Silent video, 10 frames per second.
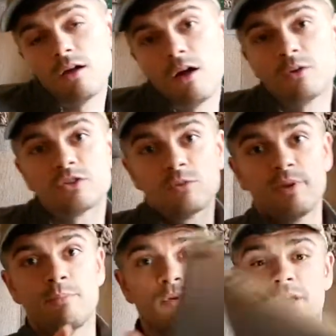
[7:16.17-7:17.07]
also
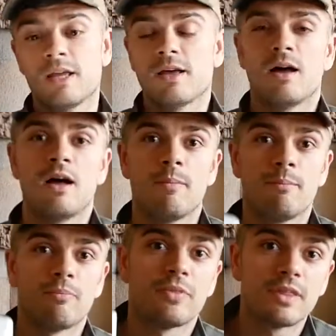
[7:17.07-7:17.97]
be bringing
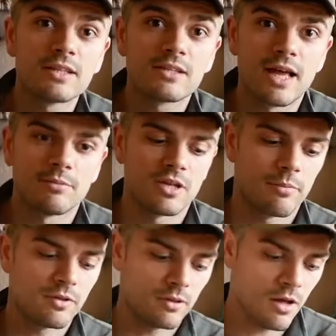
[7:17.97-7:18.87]
this
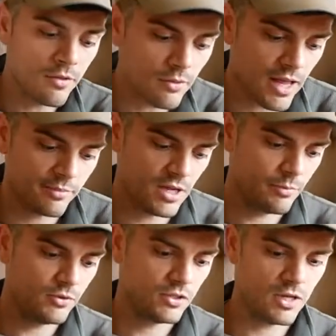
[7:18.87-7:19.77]
laptop. The other
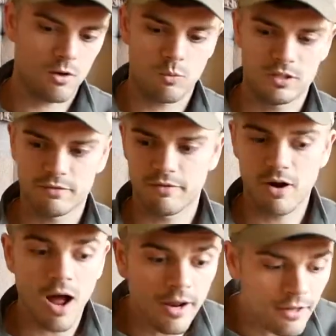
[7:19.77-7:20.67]
laptop you saw was
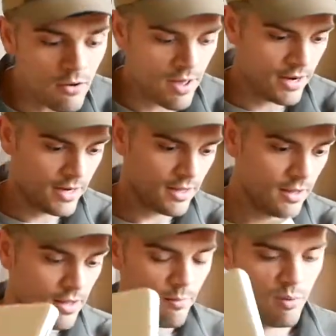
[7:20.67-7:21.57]
for audio editing
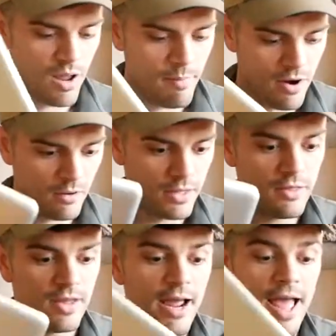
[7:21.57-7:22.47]
primarily.
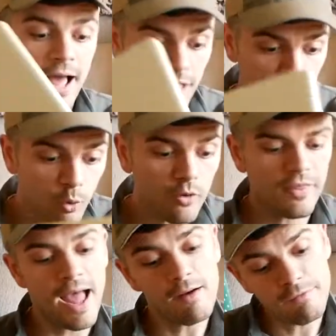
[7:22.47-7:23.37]
Then I export
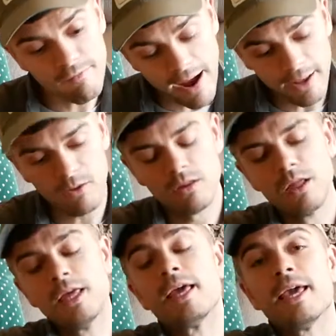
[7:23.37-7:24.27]
that file
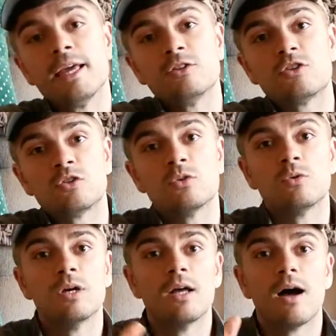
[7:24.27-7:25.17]

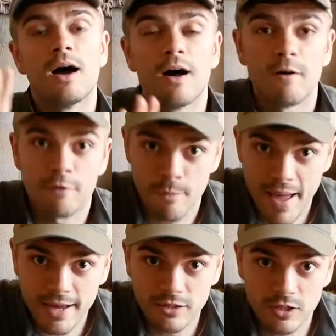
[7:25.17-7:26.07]
into the
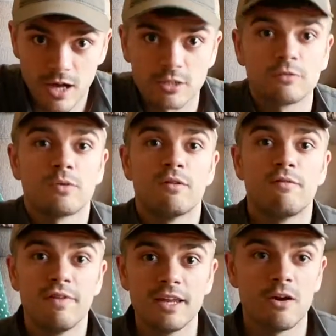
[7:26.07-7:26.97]
Macintosh for the
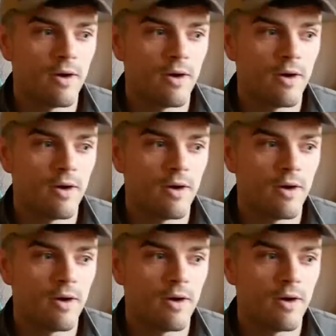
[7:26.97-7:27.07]
video